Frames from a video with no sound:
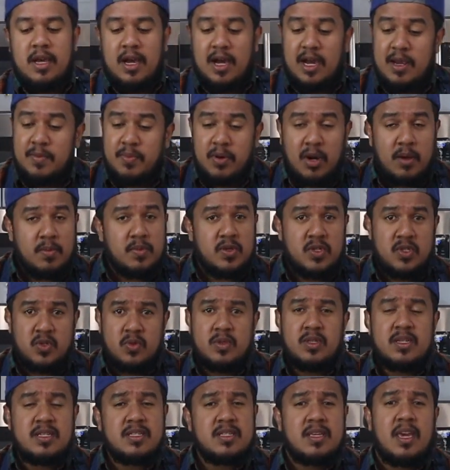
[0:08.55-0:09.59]
I promise you
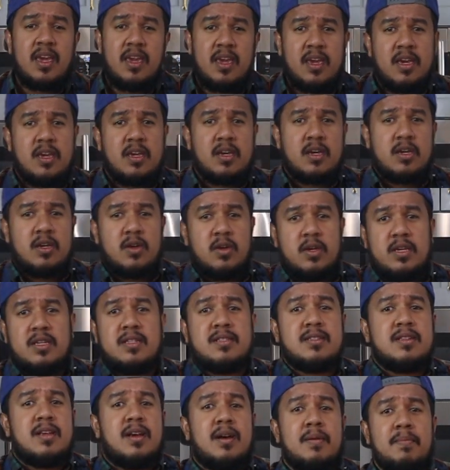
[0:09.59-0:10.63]
this cake
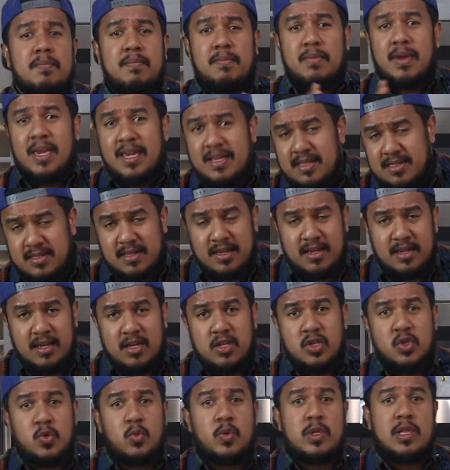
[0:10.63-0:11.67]
is amazing
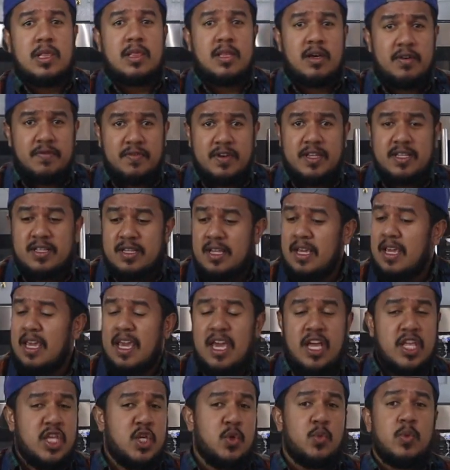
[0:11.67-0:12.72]
and you will love it
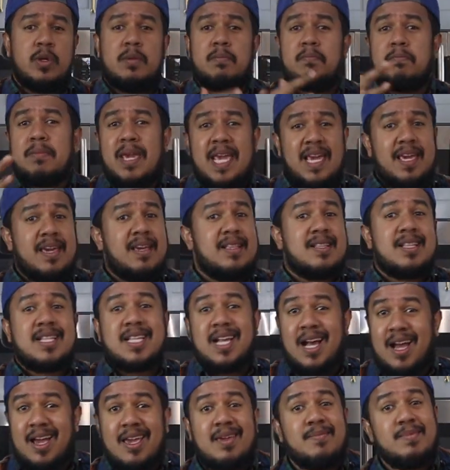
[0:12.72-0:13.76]
and you will make it
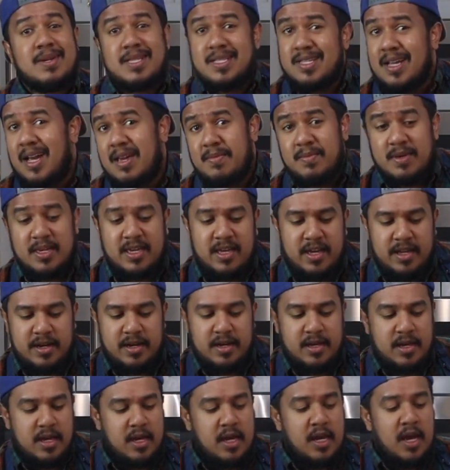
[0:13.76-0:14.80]
time and time again.
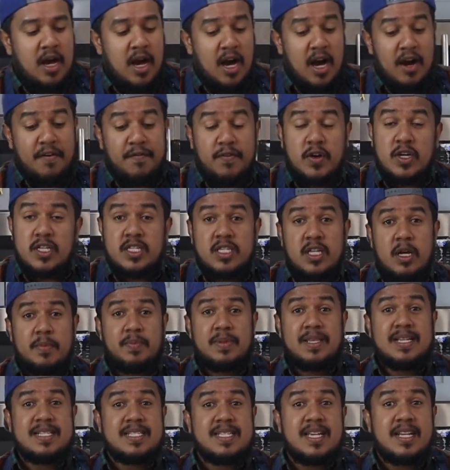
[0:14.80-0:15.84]
First up,
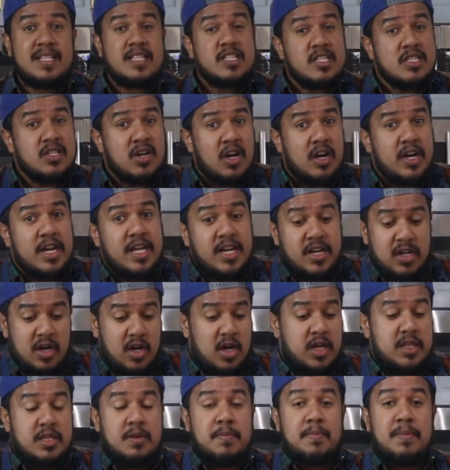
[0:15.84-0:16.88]
let's get started
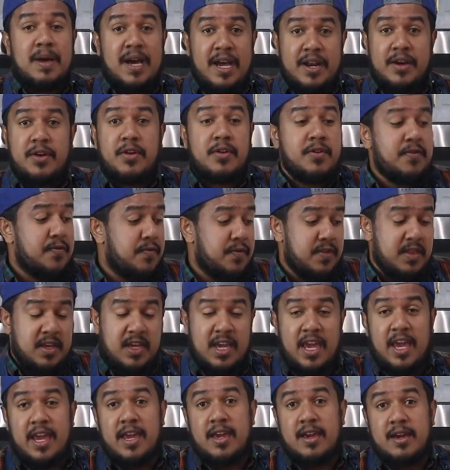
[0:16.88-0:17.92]
on the batter for the
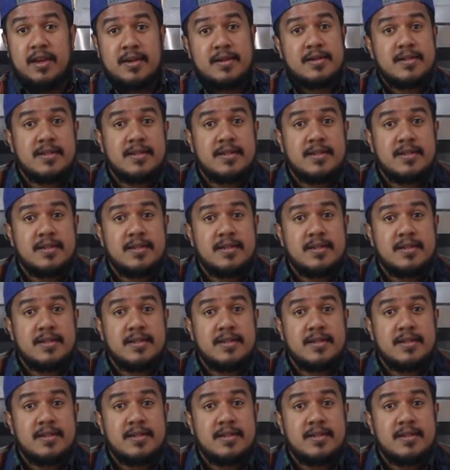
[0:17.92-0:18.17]
cake.